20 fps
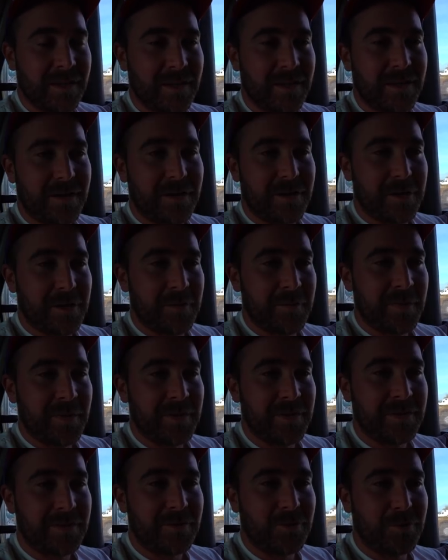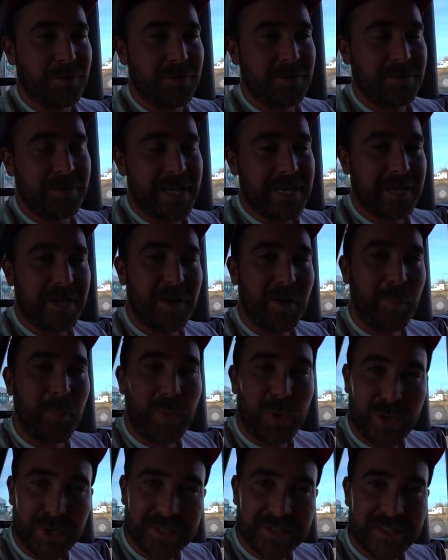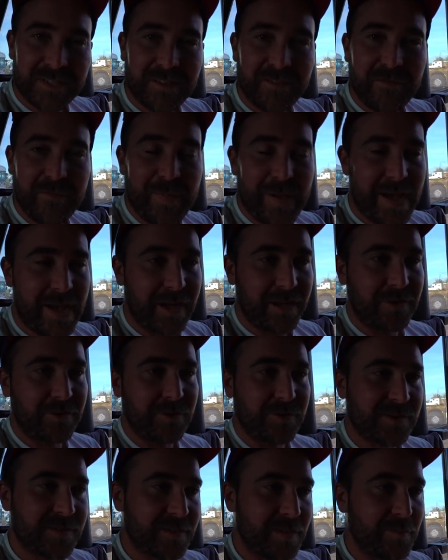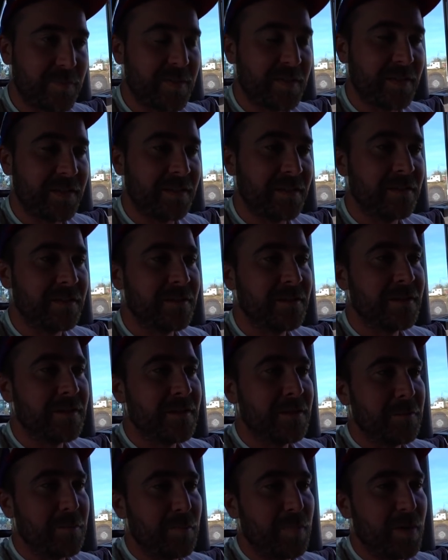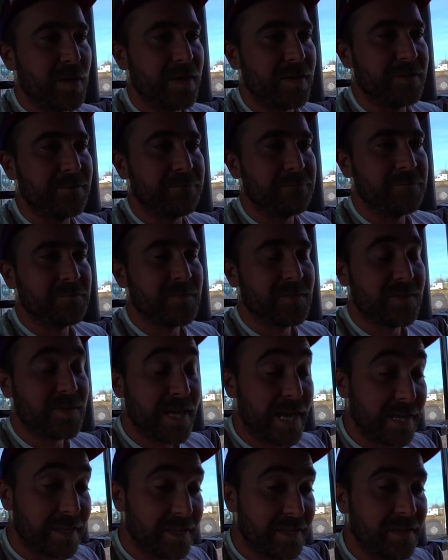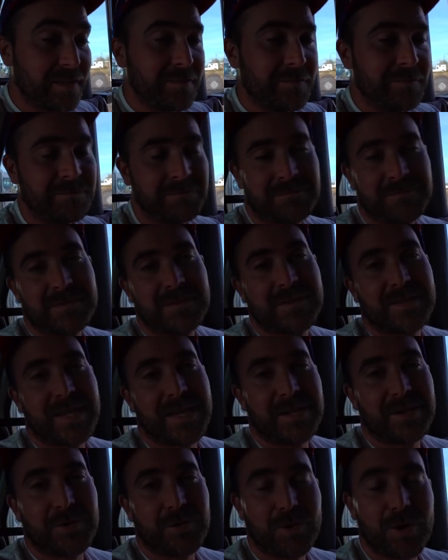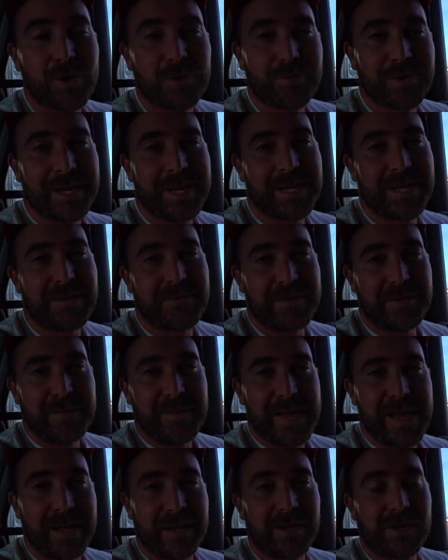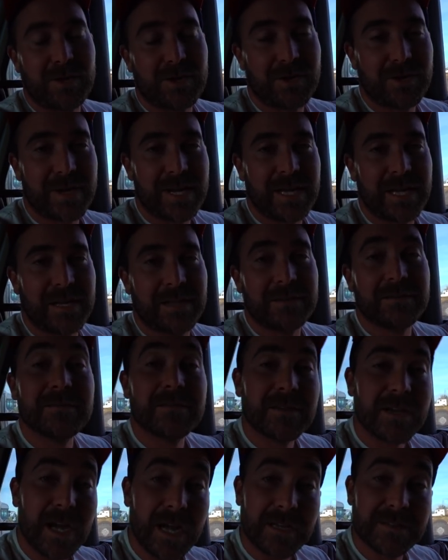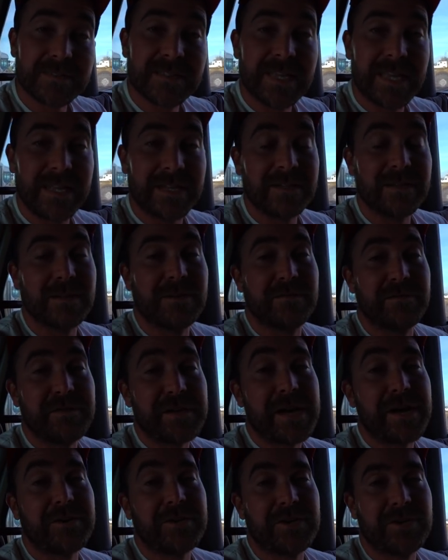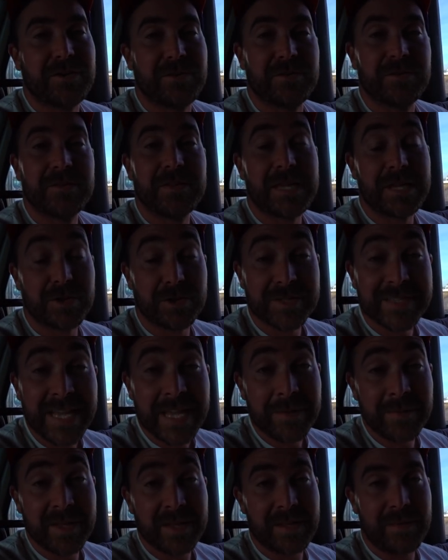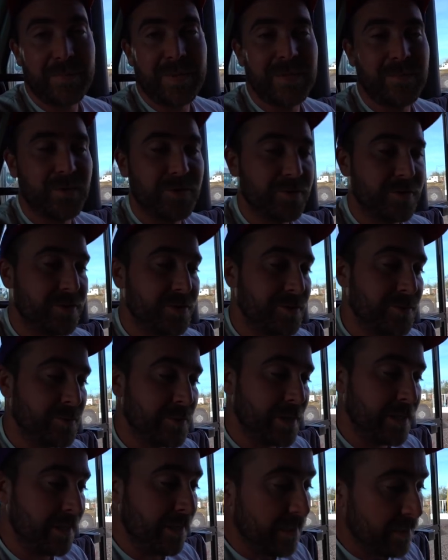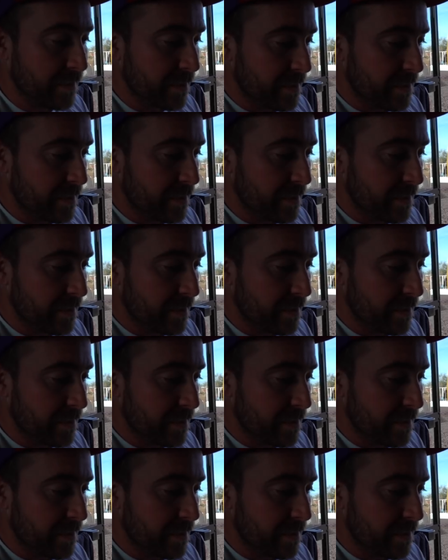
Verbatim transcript: um, or like a perk to give back or something. But Jackie said, you're already giving back. You're creating content of value, entertainment that people are enjoying.